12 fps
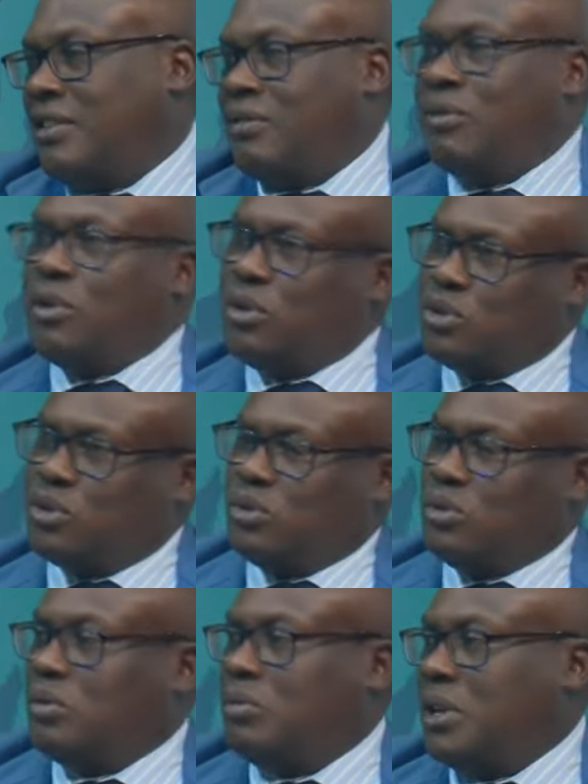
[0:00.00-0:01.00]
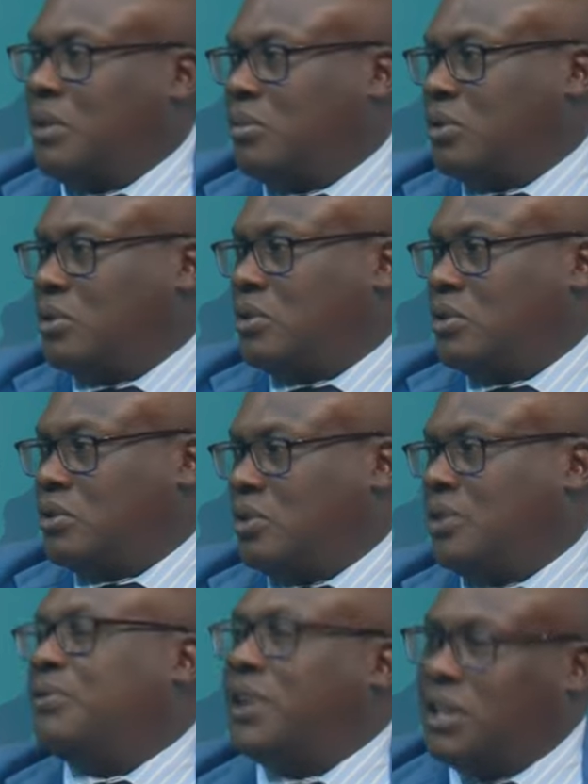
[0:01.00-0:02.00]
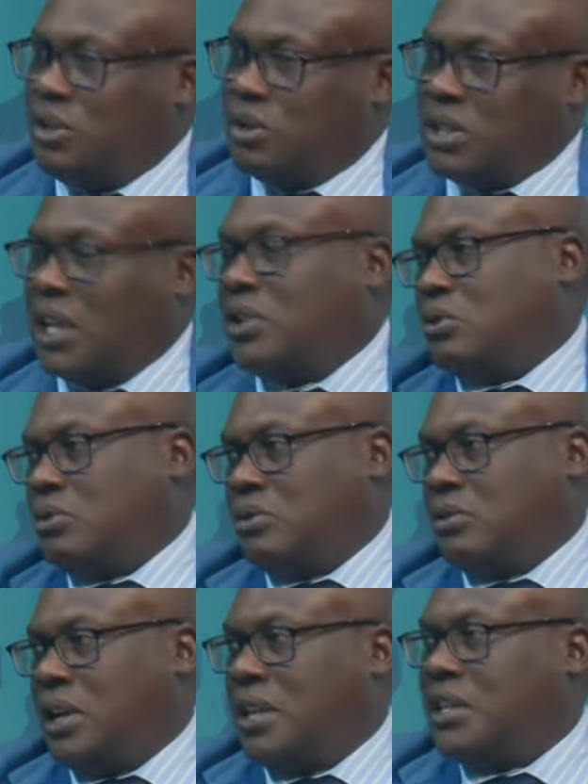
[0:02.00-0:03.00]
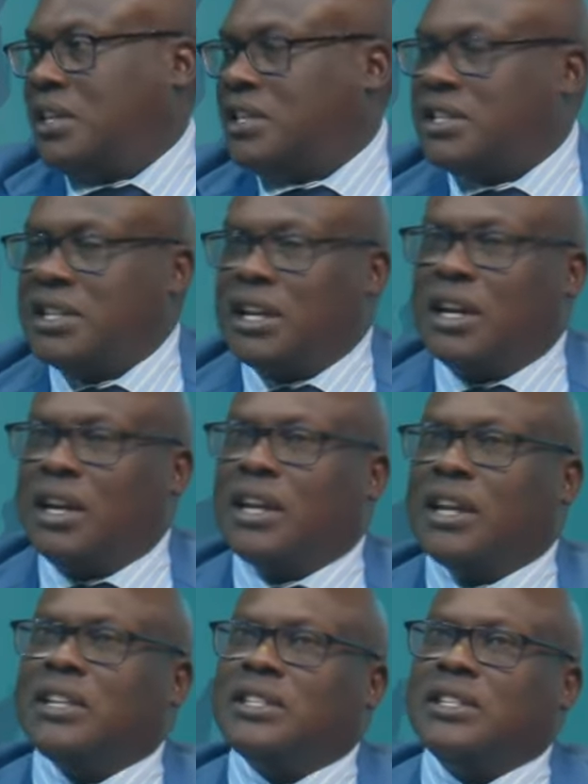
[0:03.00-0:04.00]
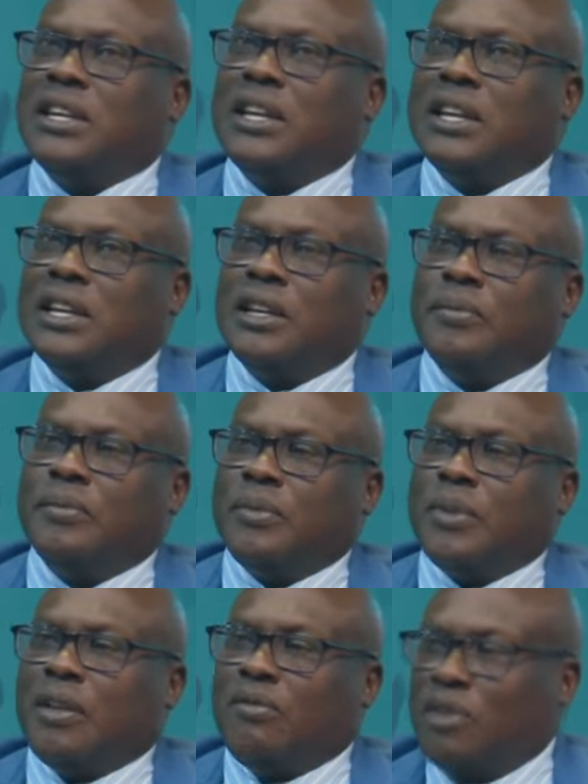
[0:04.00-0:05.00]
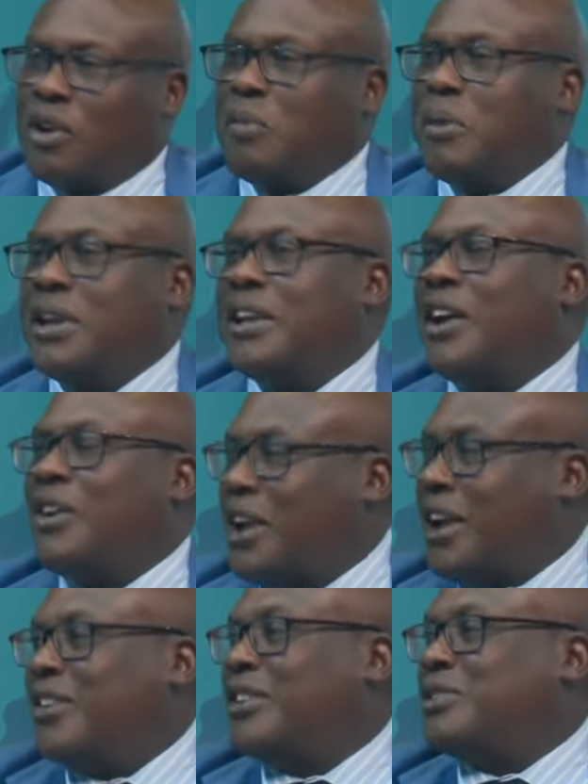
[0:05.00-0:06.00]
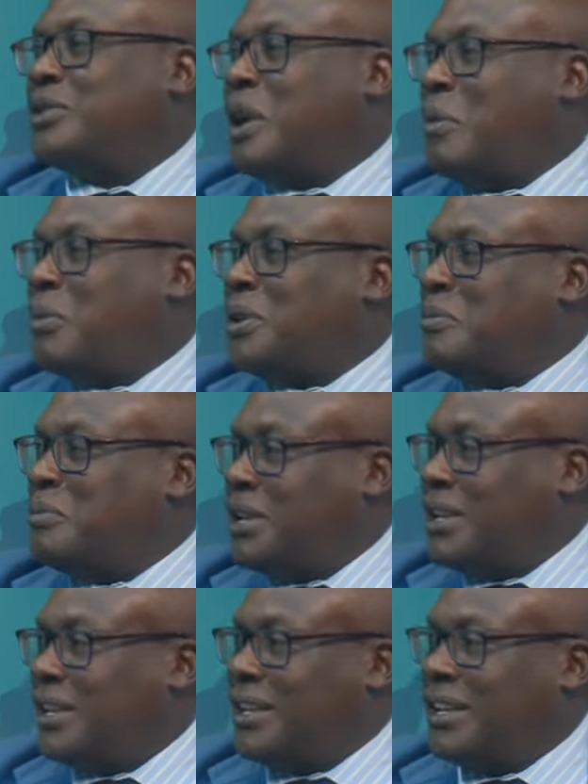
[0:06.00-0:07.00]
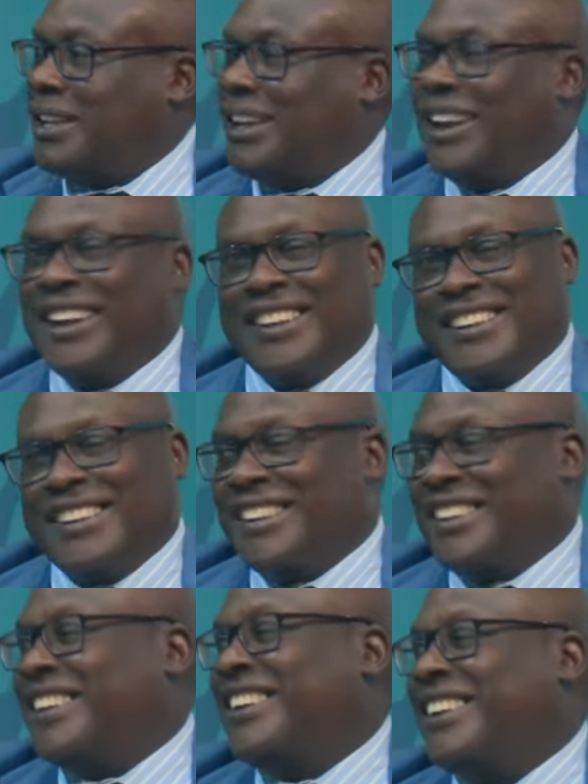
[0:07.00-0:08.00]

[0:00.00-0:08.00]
for you to be able to defend your title. Yeah. And this year, I can say, very many are raring to come at me. And